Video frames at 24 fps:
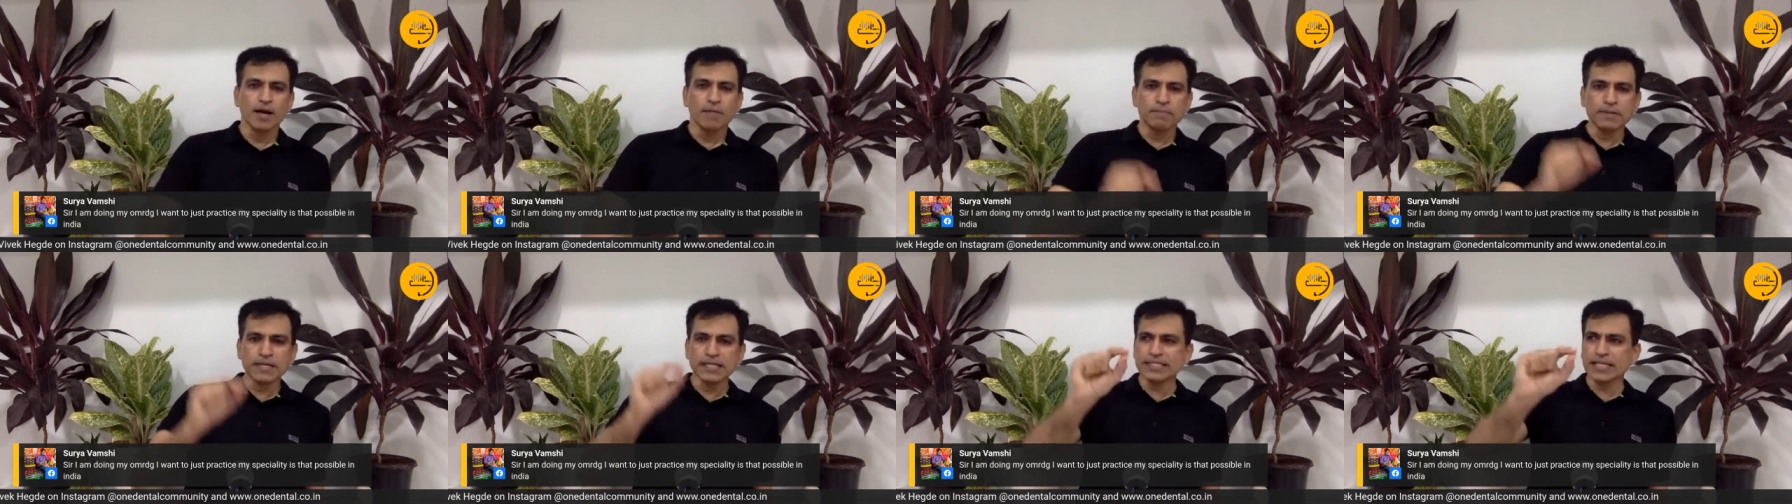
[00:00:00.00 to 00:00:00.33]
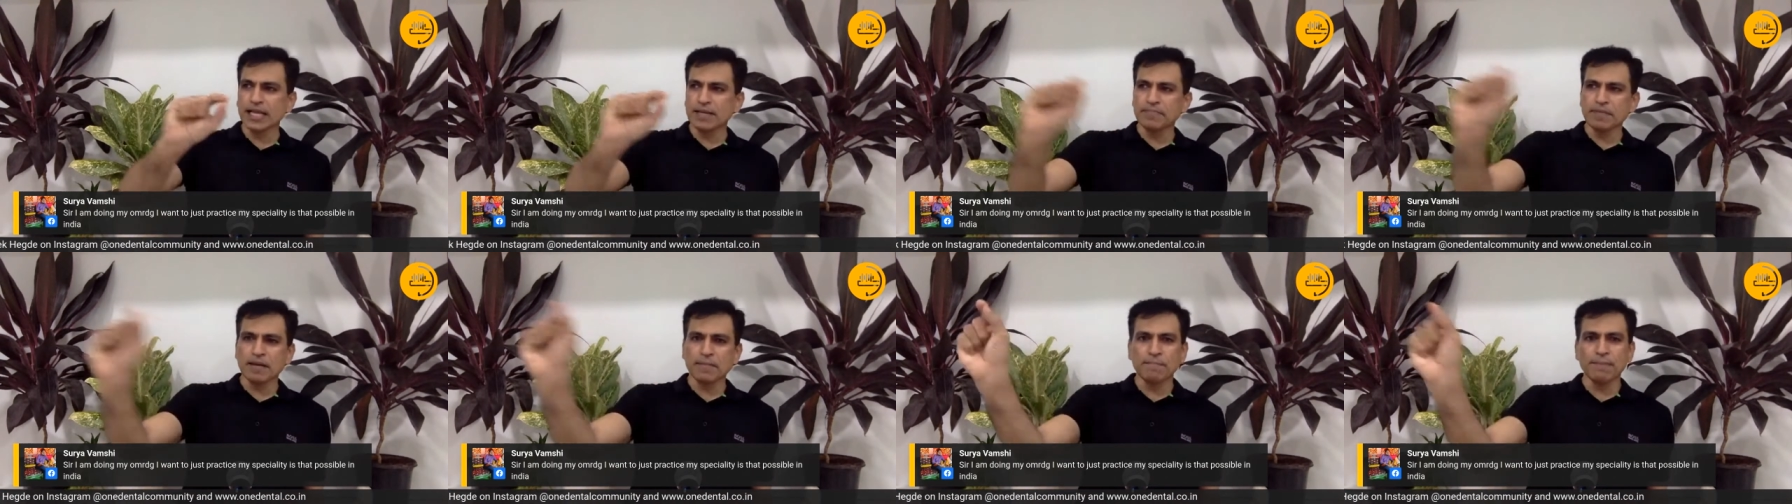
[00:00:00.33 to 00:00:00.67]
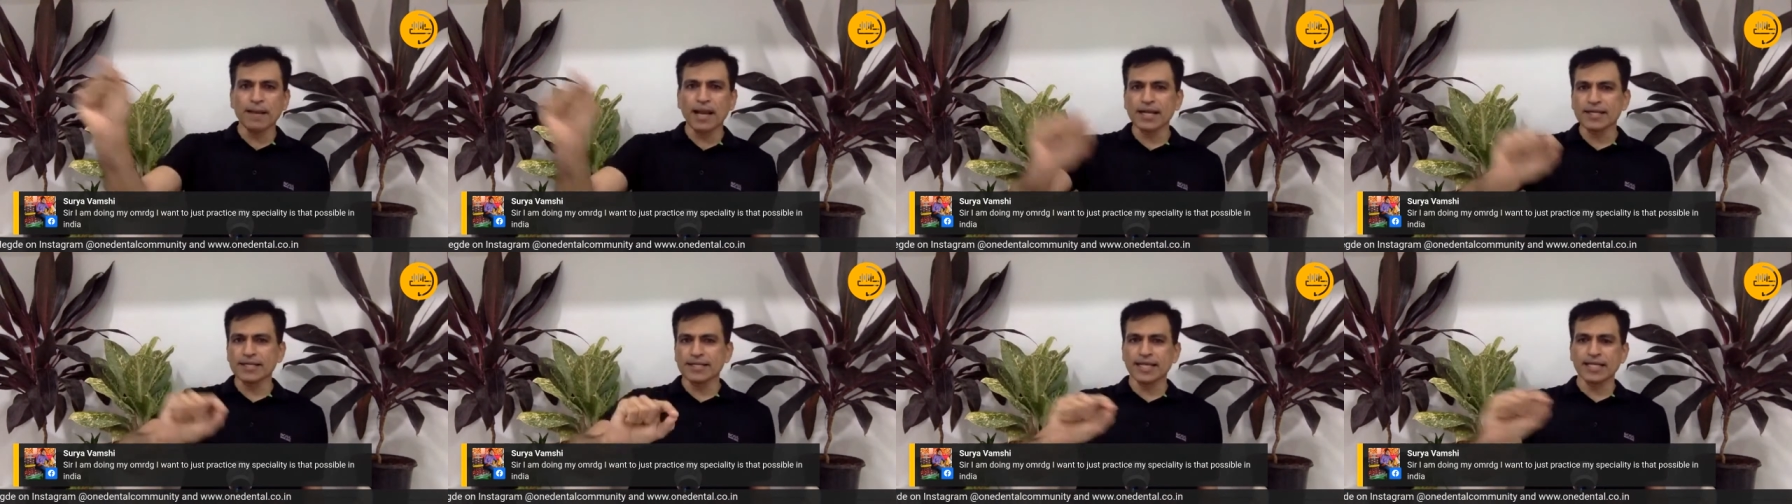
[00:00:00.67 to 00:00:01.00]
Please get me a
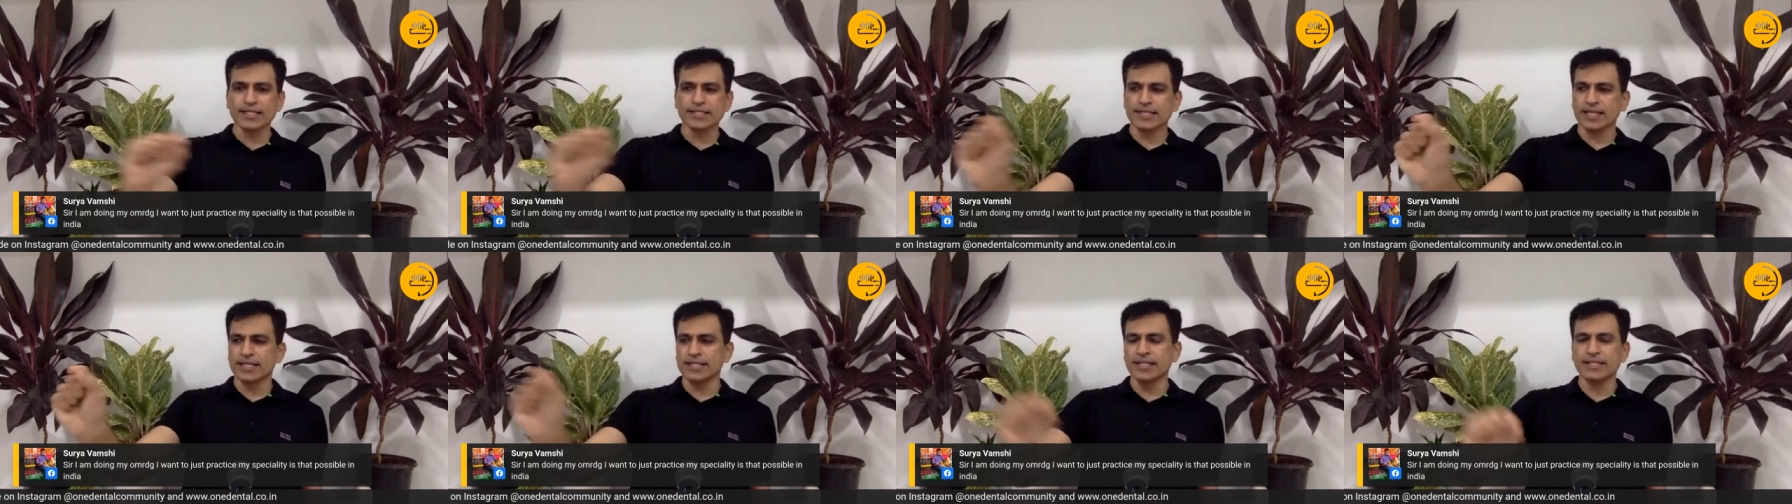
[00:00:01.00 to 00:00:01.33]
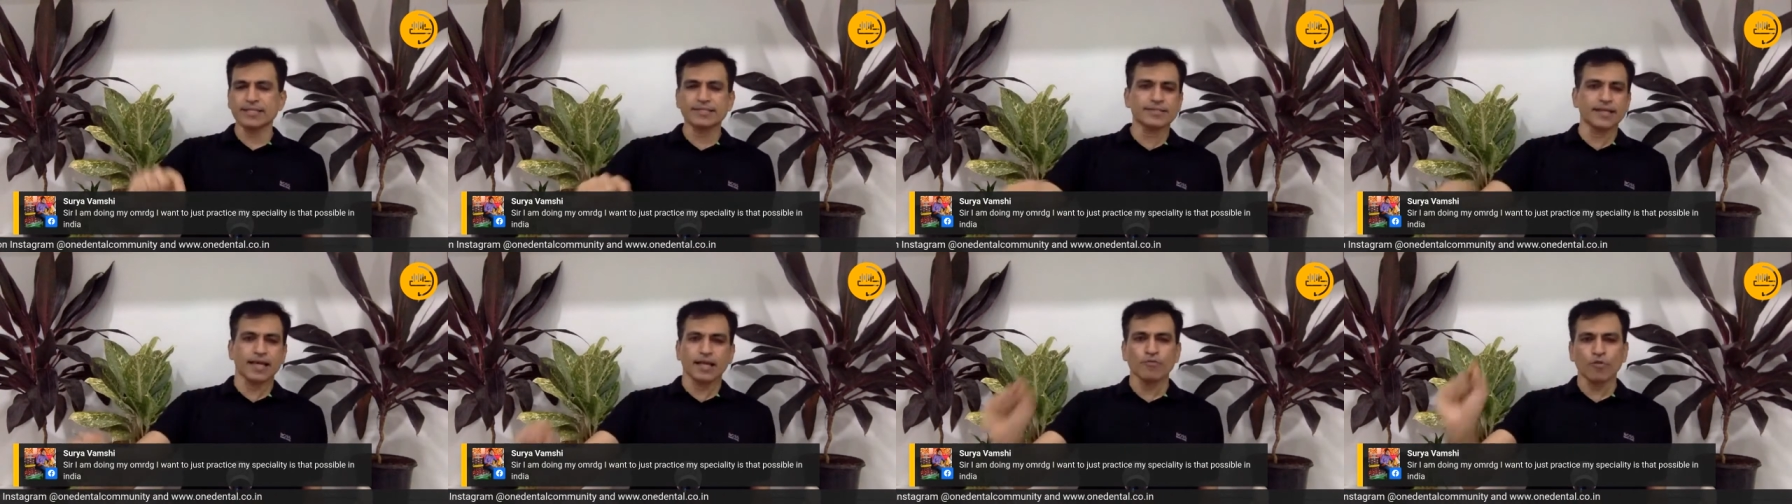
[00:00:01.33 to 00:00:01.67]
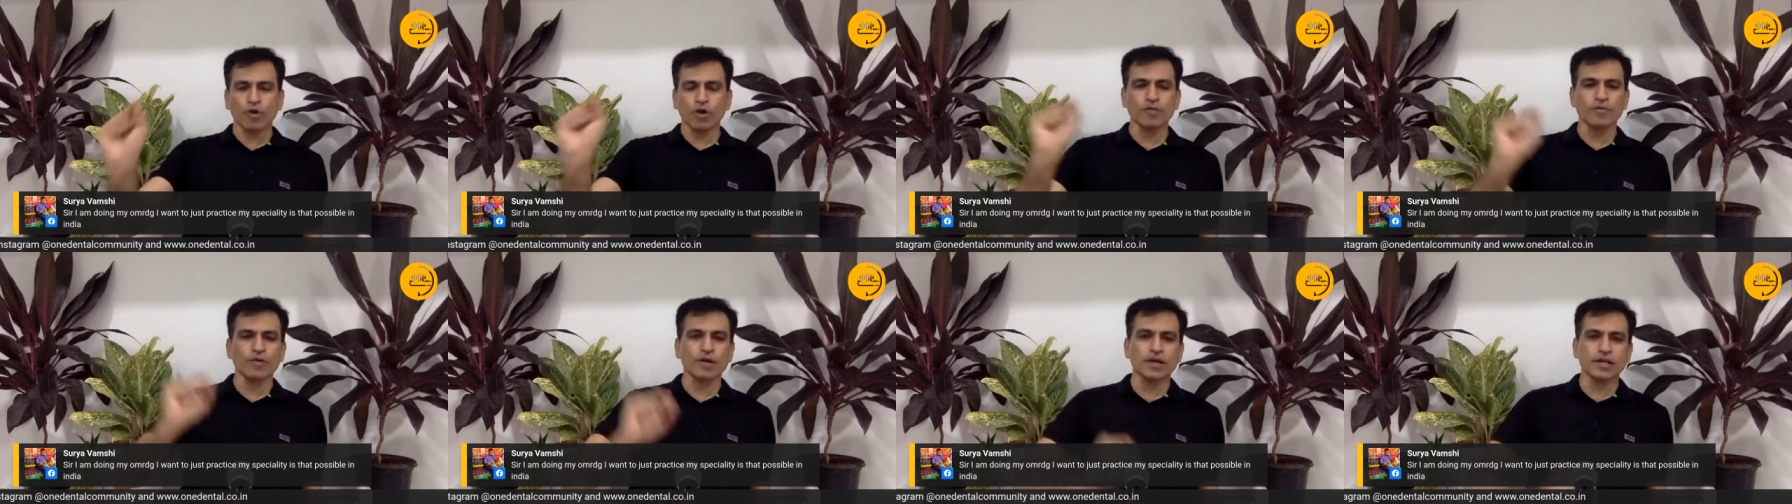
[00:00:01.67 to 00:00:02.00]
blood test and this and
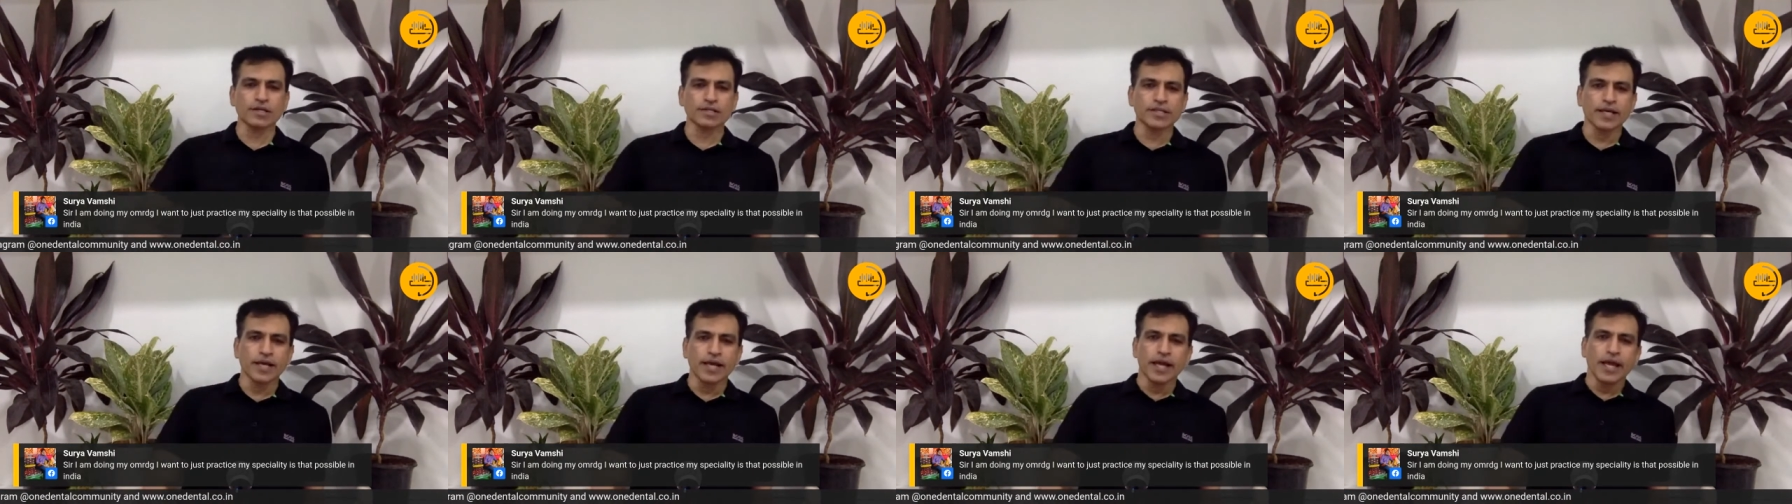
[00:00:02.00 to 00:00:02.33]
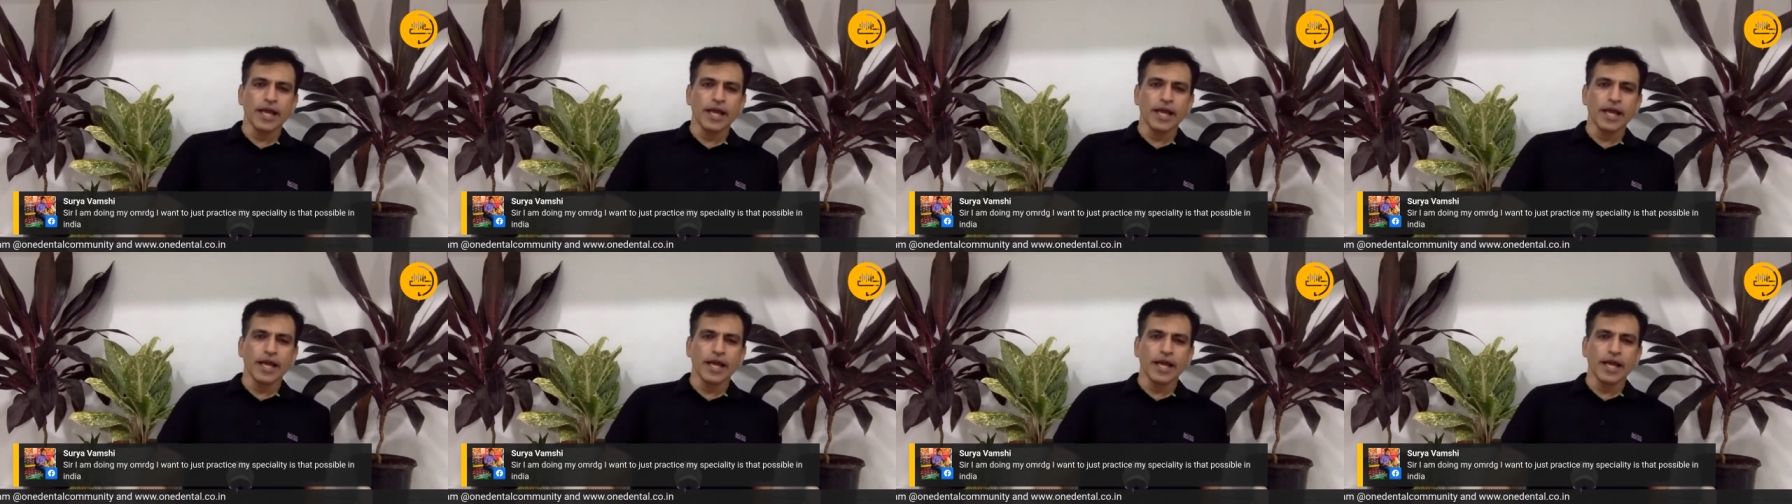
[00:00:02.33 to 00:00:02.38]
whatever it is.